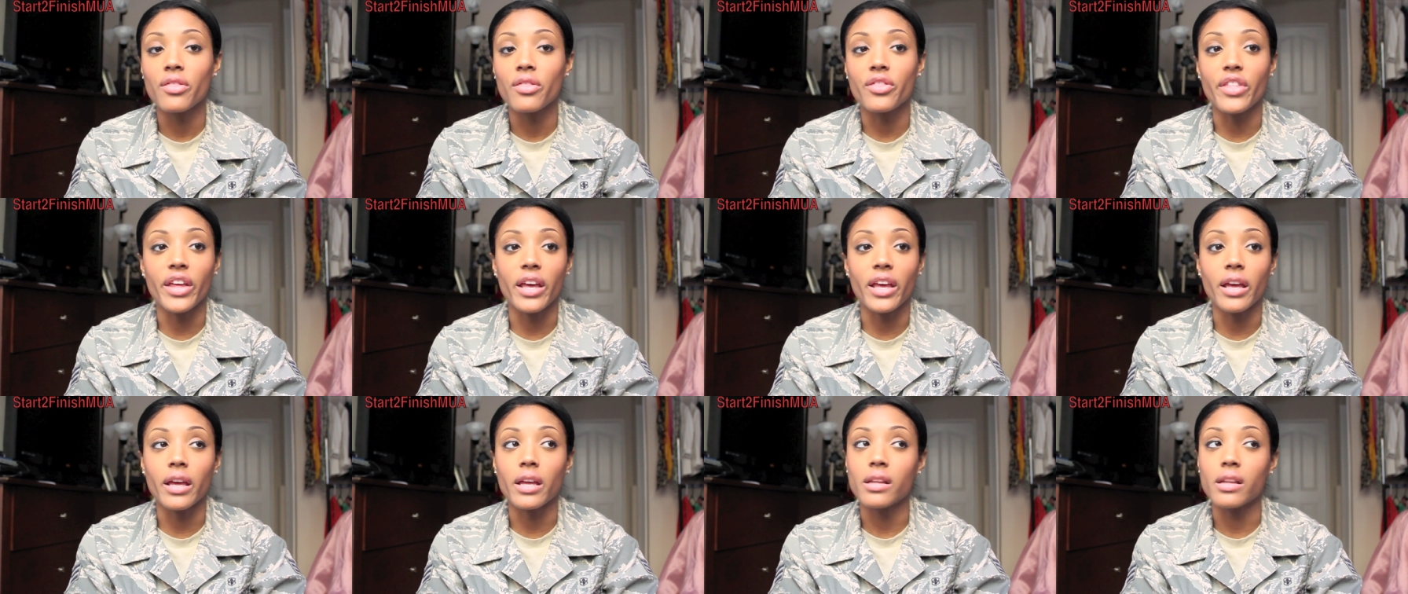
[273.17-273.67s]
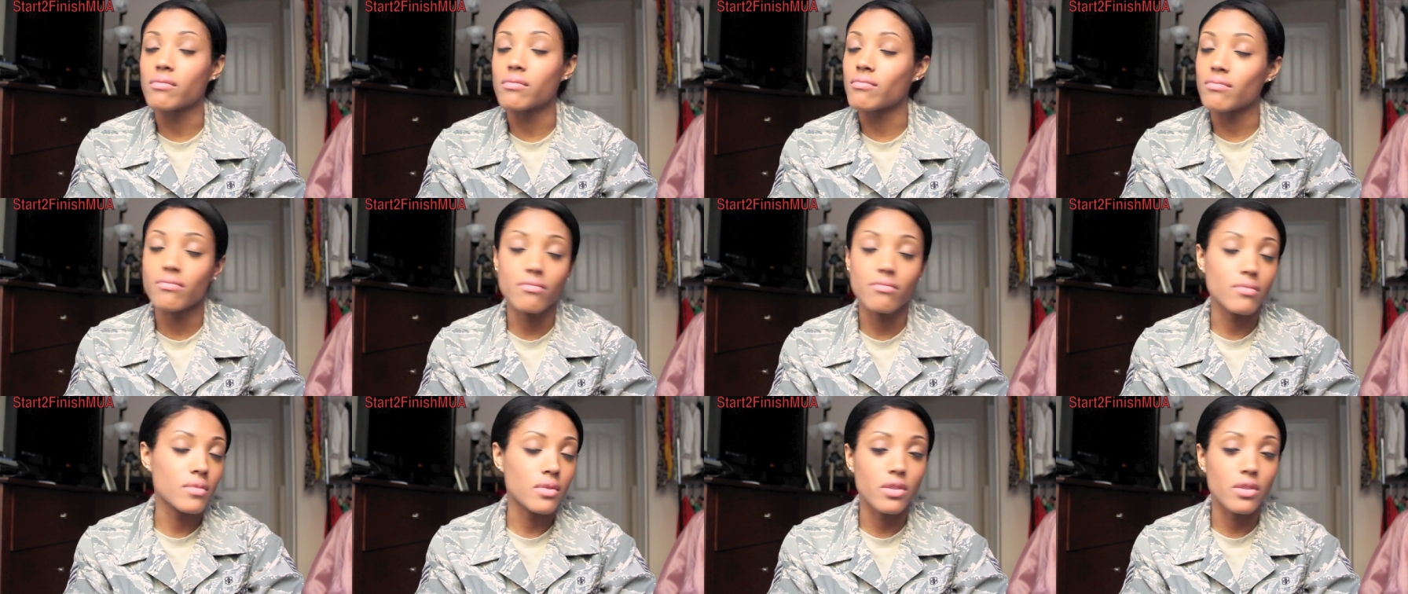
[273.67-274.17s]
then
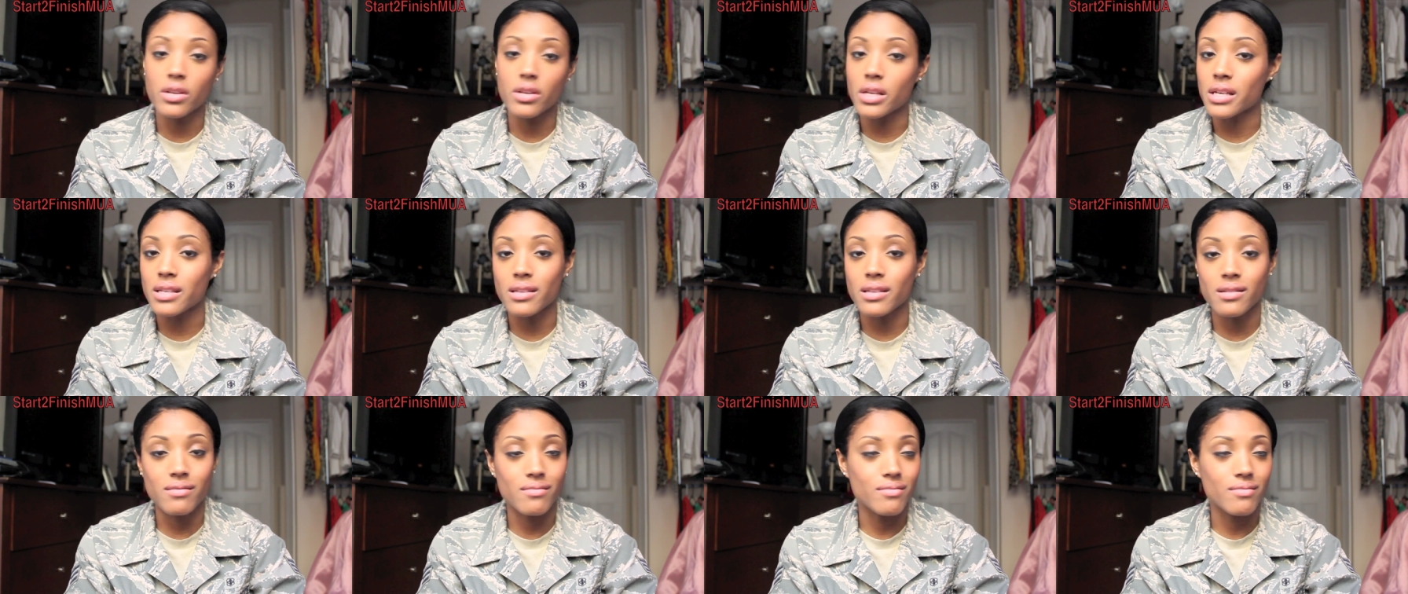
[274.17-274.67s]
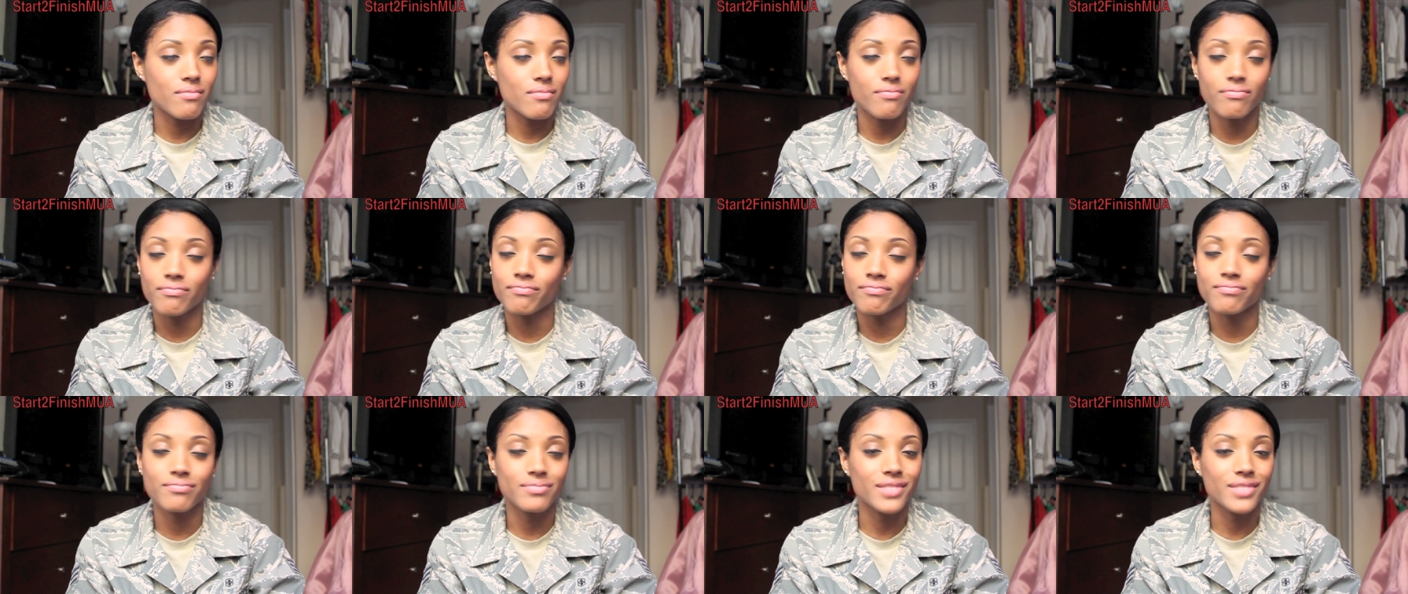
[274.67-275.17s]
you're
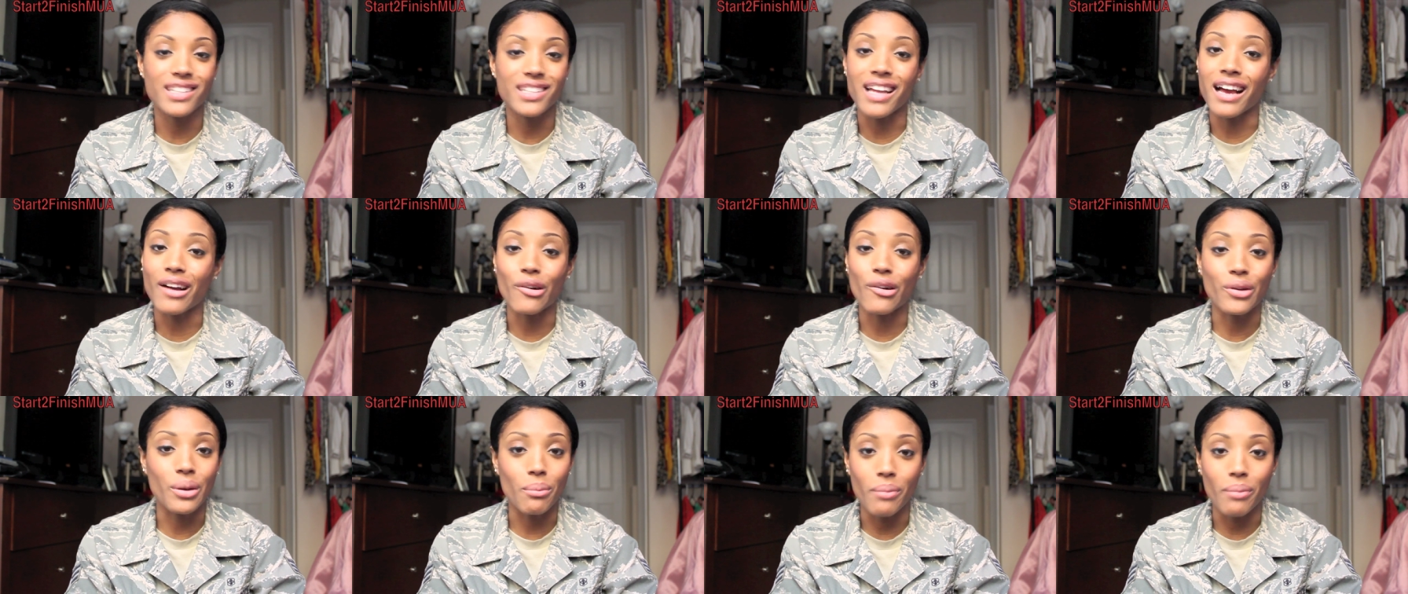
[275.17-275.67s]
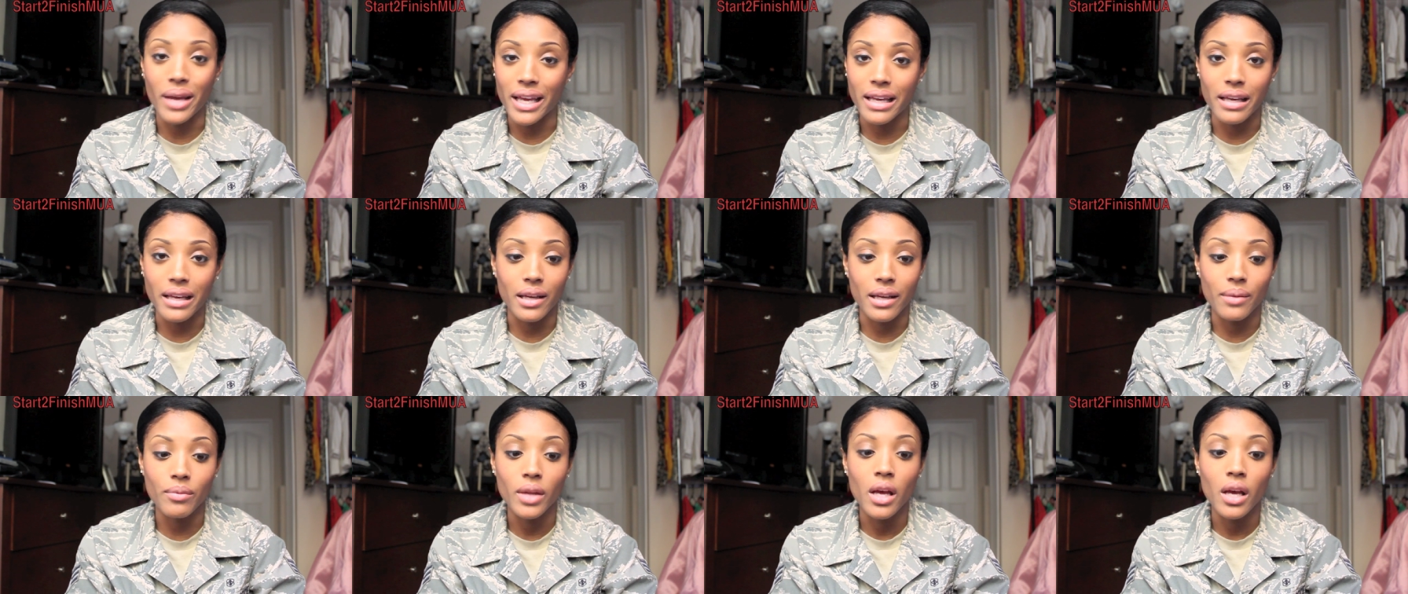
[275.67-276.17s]
not going to make
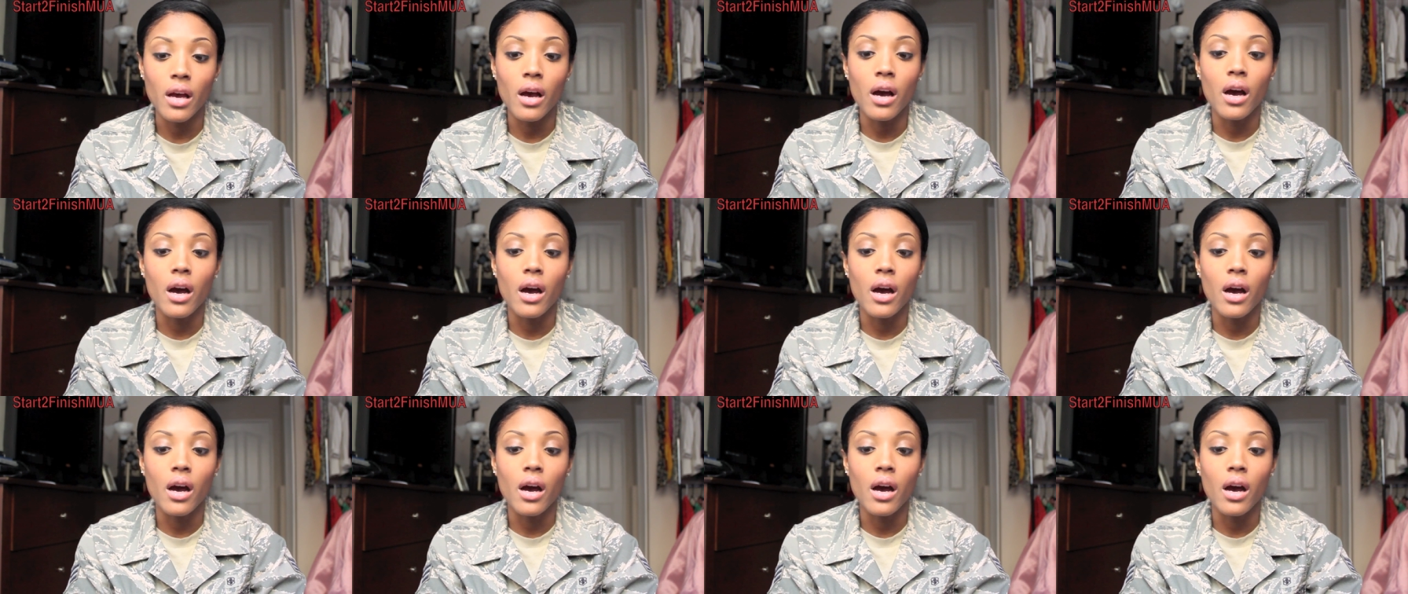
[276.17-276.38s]
it.